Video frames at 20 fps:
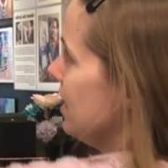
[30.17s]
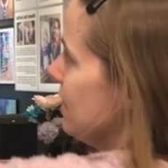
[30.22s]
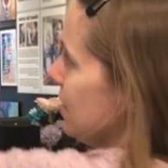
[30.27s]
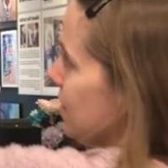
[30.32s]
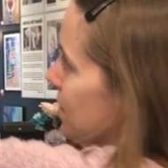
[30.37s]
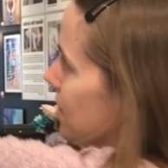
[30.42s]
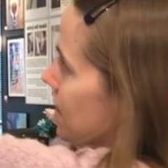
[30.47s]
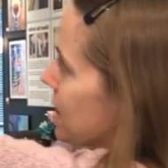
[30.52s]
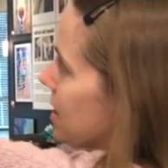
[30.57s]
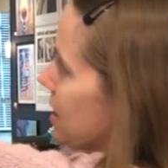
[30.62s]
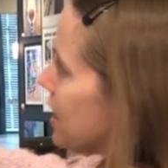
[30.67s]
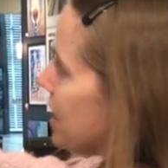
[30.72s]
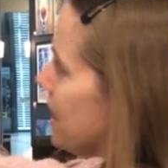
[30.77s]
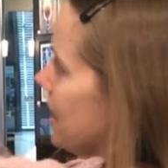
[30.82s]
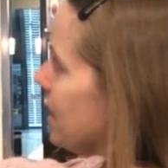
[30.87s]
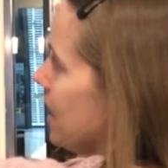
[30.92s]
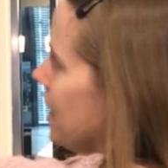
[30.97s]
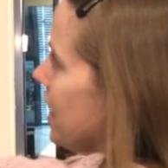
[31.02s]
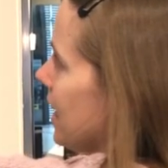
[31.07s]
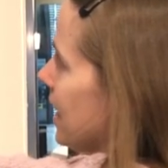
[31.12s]
So you can
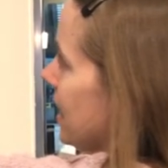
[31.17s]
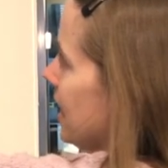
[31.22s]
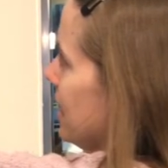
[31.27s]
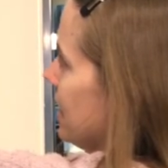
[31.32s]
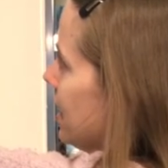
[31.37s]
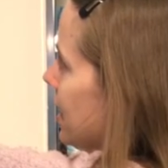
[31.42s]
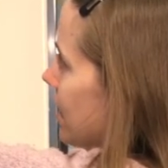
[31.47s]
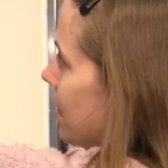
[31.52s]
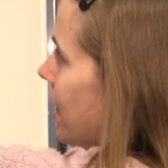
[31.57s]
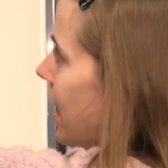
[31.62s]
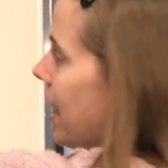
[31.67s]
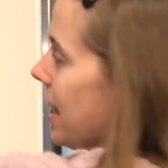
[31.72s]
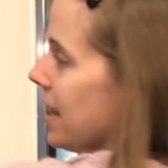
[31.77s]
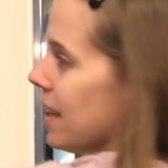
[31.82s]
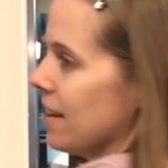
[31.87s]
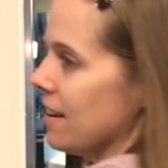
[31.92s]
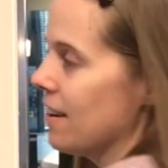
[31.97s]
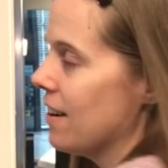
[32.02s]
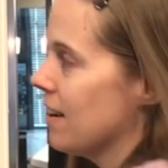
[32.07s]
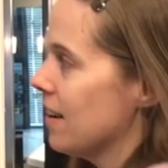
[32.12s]
see he's here
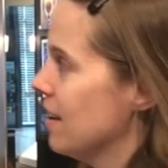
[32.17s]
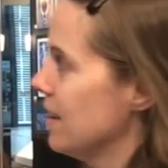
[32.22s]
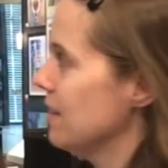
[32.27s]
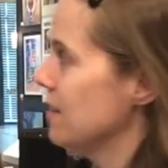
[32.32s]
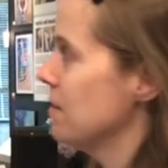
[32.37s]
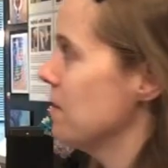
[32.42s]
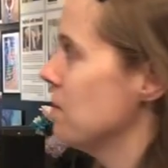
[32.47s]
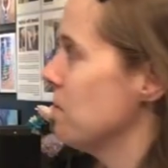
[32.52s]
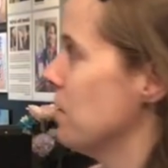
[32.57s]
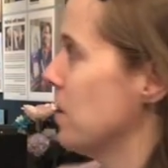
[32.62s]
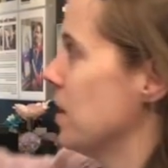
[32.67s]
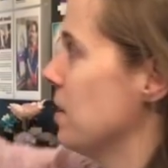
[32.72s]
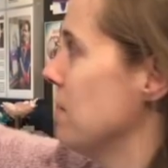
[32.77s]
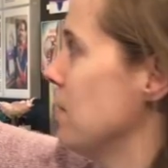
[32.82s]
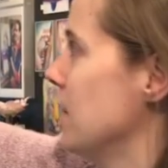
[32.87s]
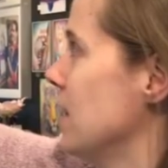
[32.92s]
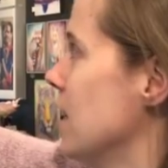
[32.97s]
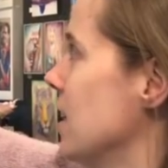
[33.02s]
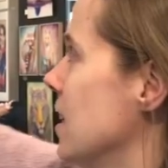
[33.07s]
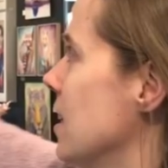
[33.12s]
hanging on one
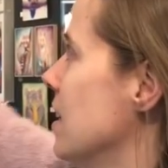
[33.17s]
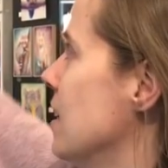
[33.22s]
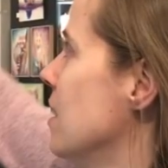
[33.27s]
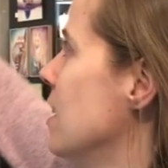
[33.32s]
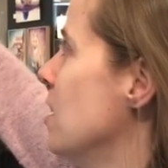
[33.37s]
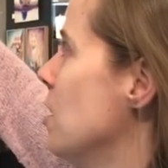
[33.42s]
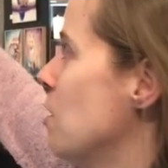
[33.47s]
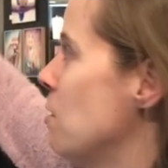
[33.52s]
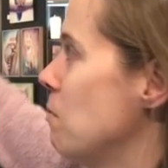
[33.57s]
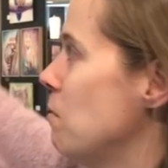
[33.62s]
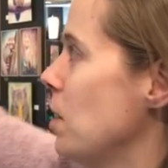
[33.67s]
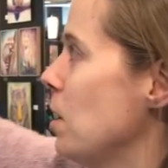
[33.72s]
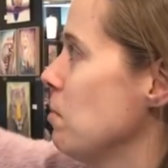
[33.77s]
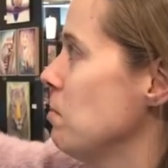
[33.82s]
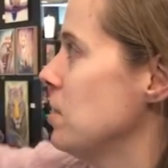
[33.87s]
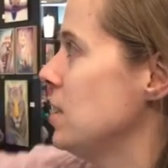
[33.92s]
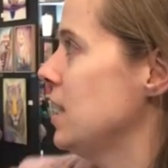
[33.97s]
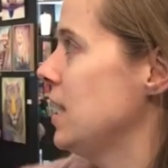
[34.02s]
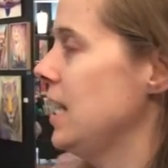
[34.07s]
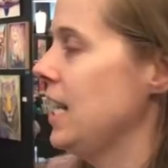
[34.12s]
of the
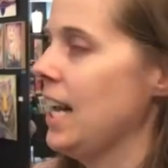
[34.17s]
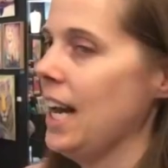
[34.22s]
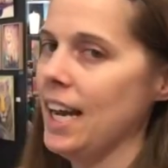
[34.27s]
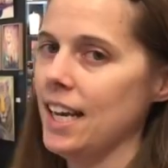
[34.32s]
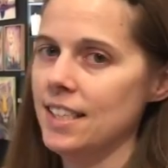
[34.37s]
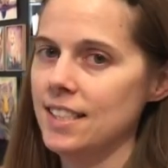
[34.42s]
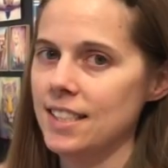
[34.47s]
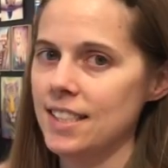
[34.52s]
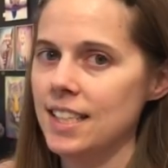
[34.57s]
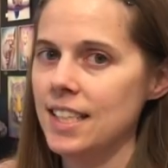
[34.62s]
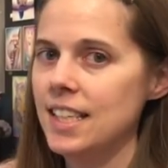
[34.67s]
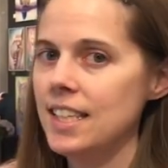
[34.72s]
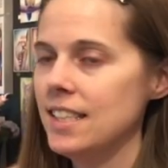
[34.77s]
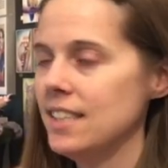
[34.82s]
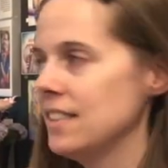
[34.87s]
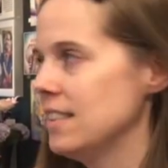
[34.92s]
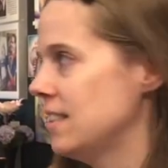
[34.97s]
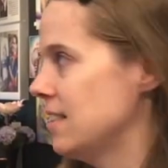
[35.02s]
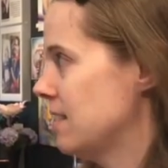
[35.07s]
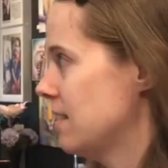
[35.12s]
ropes that he has in
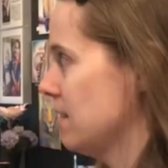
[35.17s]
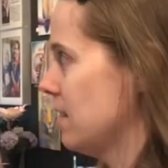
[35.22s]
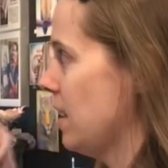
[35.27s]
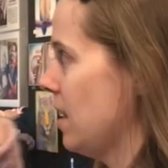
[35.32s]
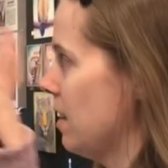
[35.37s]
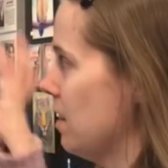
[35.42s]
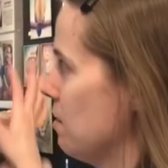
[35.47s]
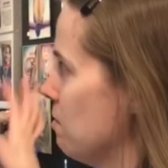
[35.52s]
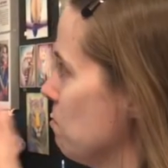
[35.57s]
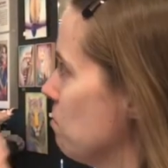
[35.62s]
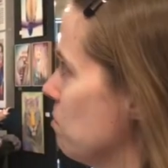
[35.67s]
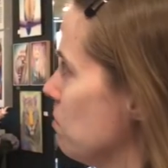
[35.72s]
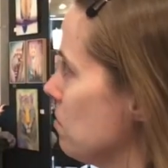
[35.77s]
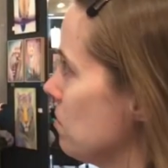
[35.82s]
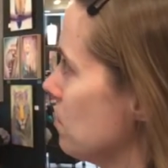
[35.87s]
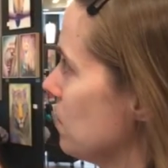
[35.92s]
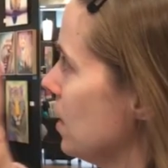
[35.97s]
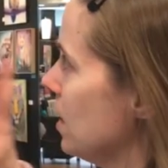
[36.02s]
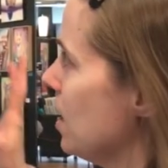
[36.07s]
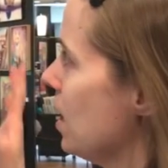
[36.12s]
his, um,
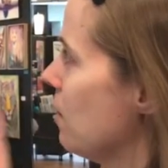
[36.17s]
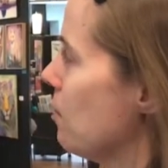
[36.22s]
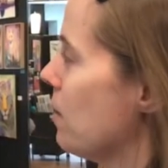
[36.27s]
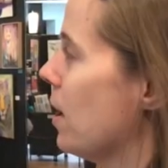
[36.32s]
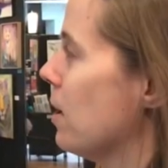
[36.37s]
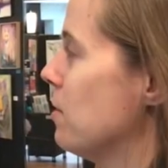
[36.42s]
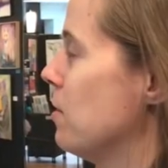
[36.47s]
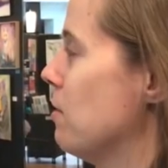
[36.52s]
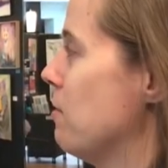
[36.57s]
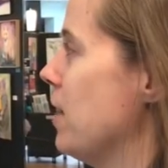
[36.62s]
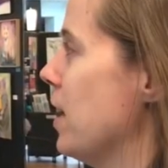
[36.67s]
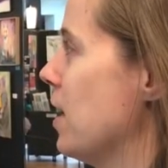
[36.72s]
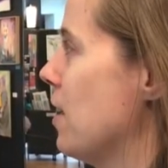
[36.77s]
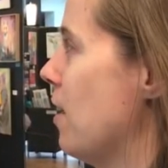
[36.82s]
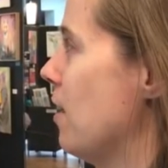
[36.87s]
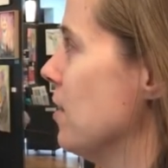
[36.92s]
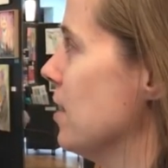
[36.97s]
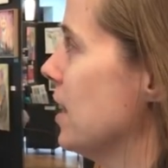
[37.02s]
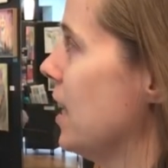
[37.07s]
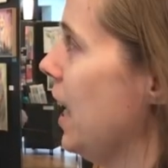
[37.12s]
I don't know if they
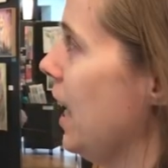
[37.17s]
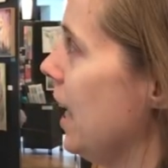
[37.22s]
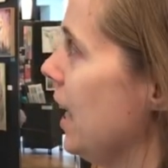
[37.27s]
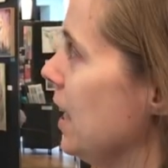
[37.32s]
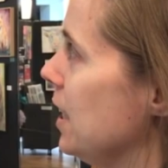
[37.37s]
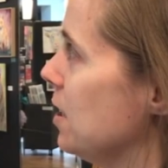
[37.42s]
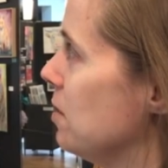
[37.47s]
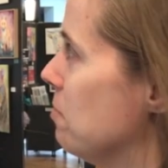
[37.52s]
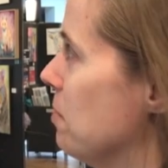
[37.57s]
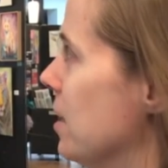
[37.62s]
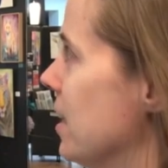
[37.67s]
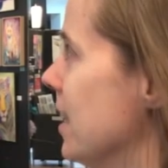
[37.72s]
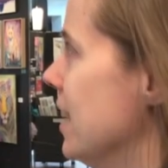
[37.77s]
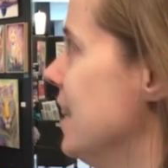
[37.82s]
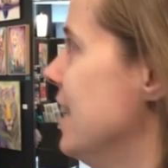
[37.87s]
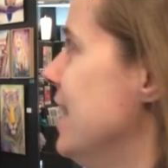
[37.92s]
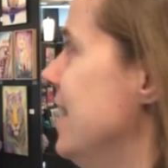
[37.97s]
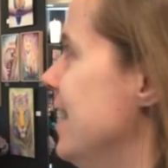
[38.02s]
call it cage, but